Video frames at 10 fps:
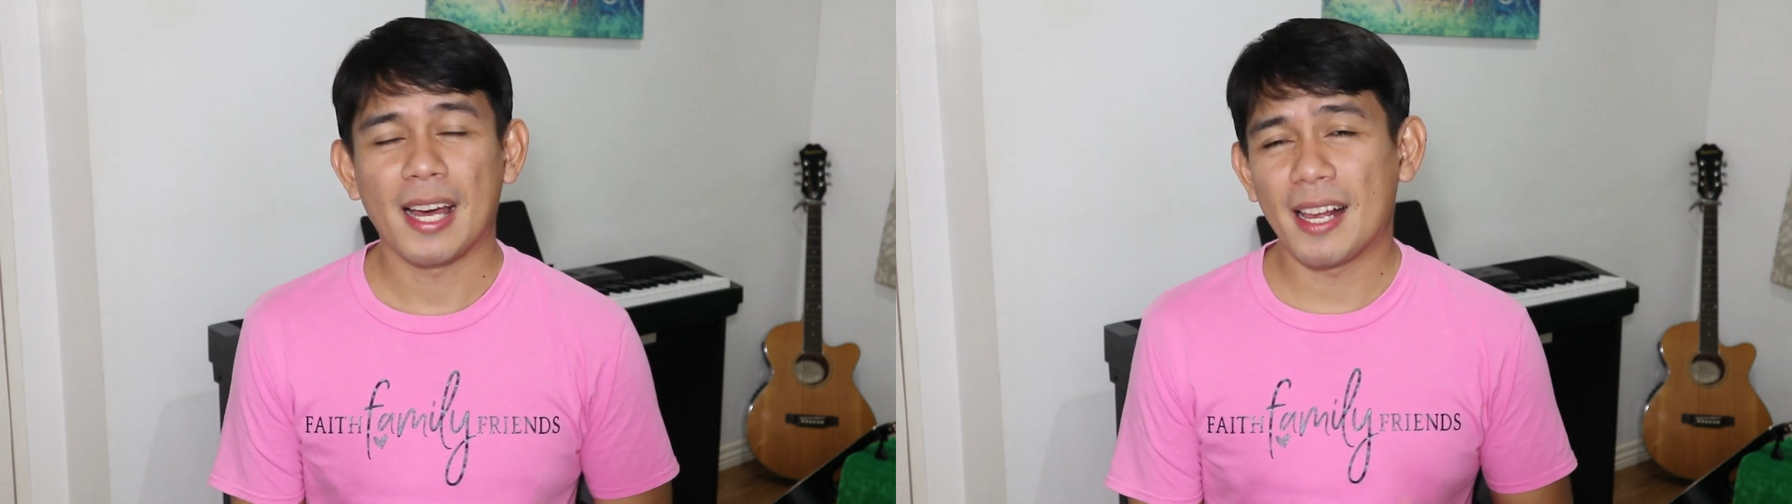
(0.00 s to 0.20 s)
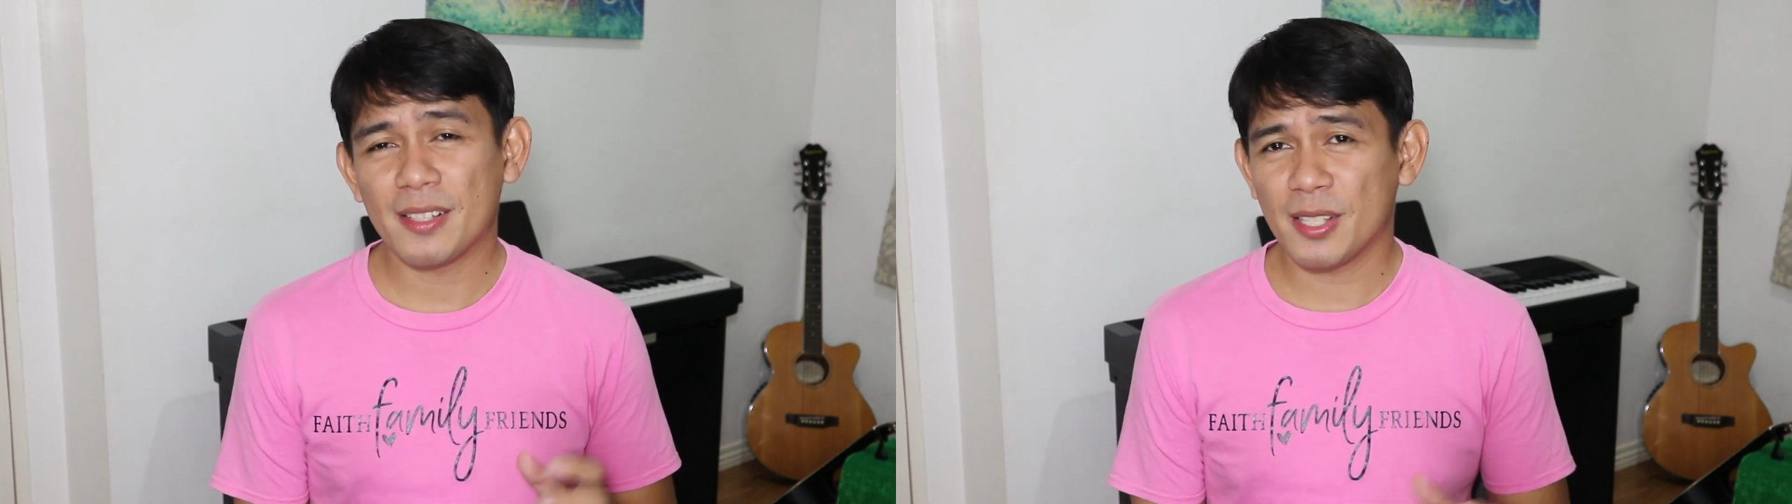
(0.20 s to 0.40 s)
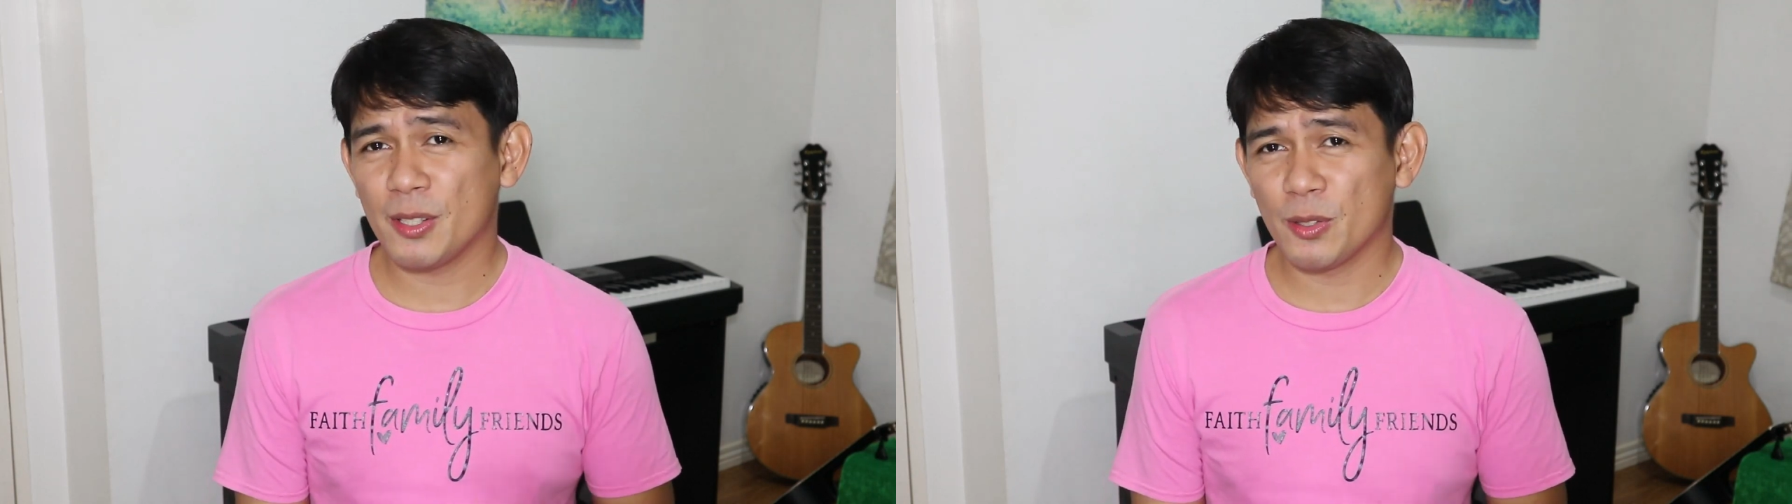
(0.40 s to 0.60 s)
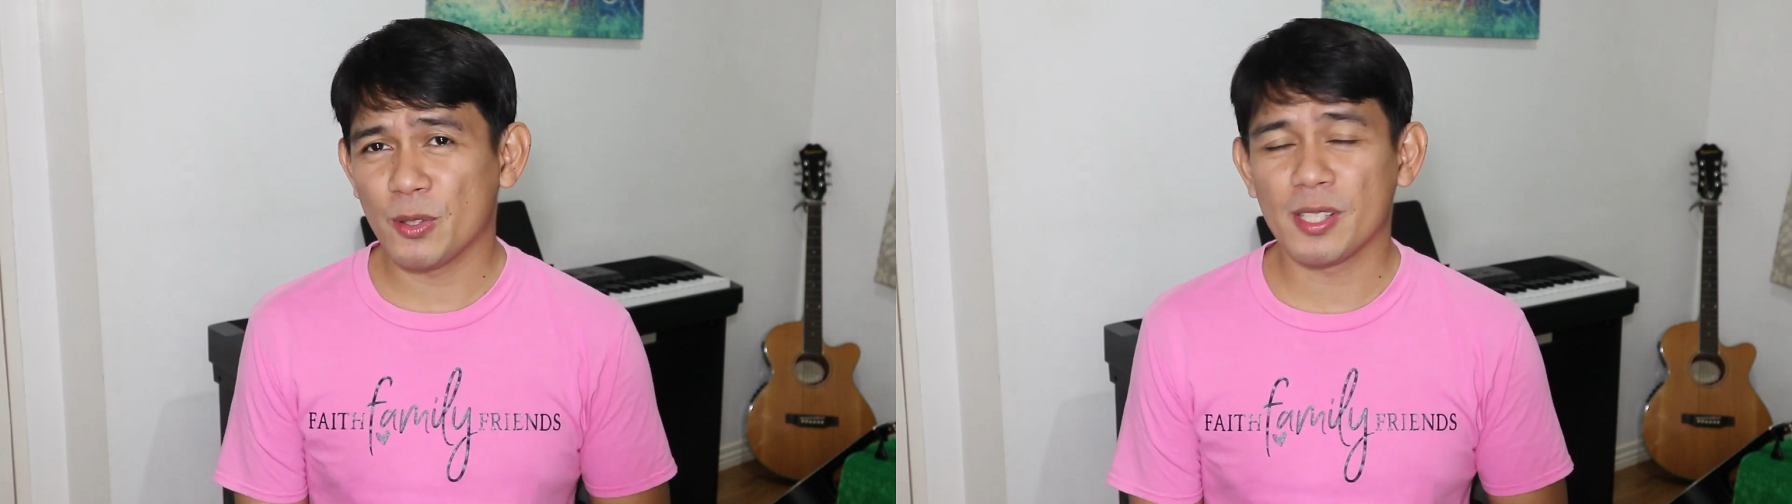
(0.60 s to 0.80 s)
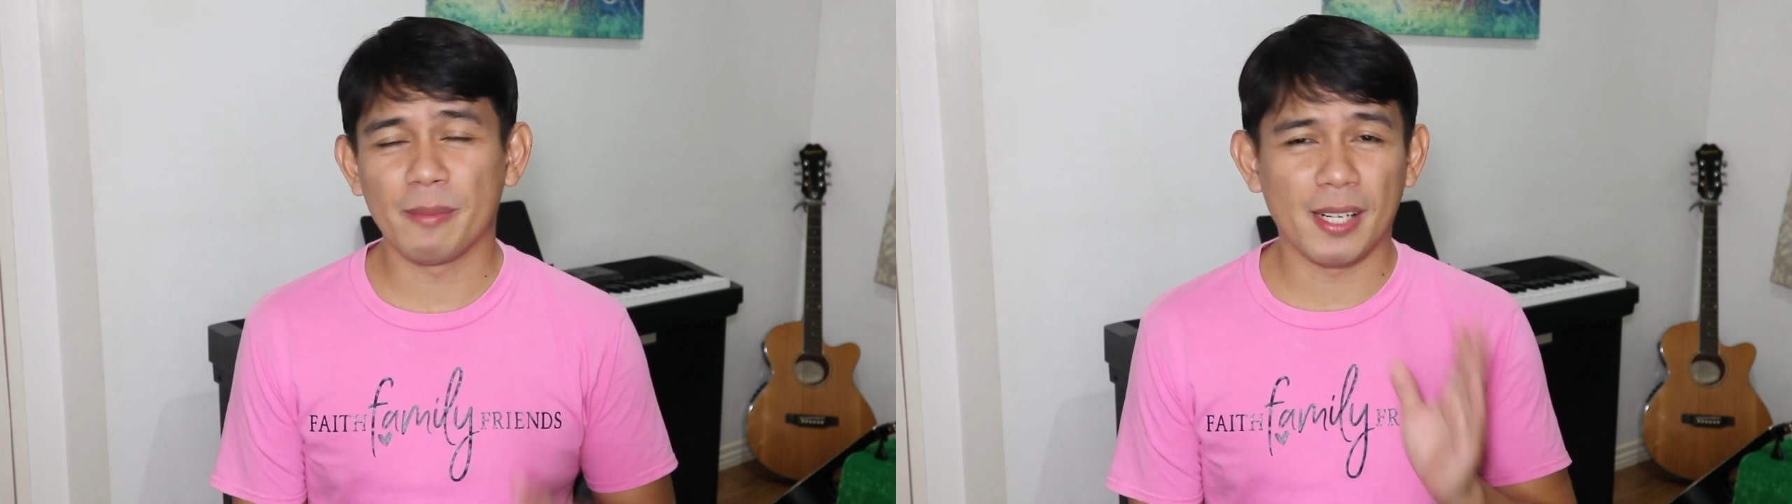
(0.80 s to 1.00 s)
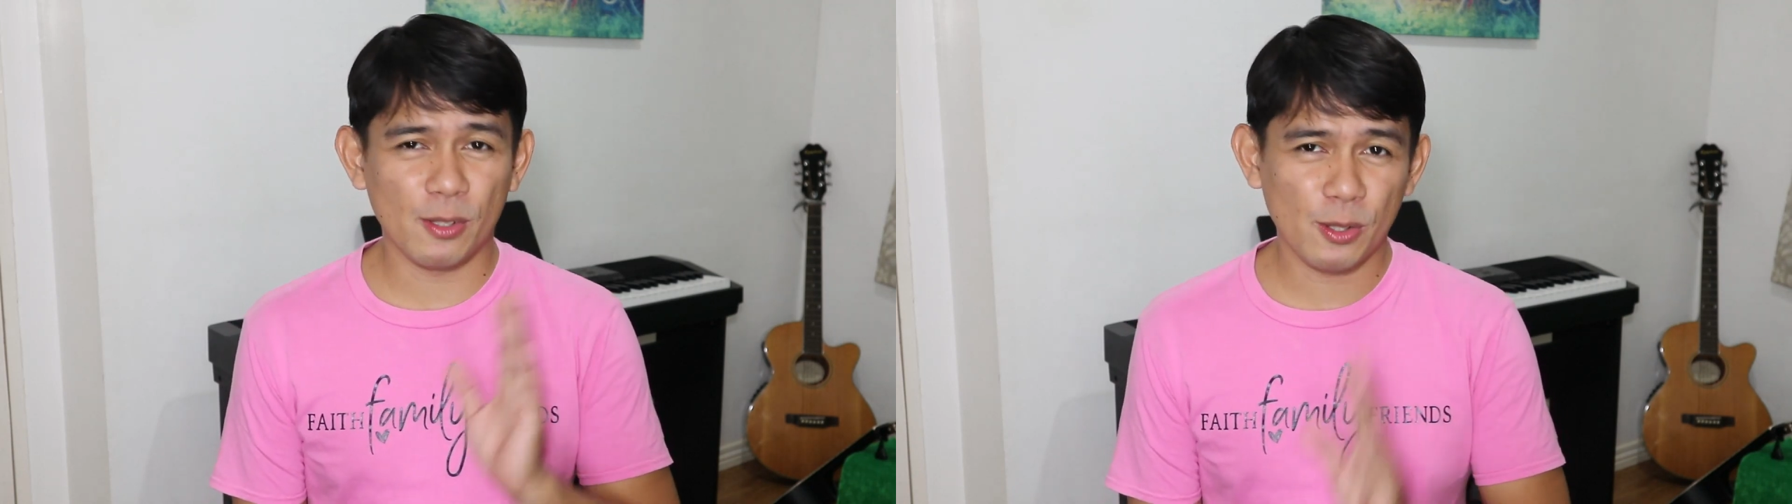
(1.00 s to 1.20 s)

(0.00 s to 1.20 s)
I'll see you soon sa mga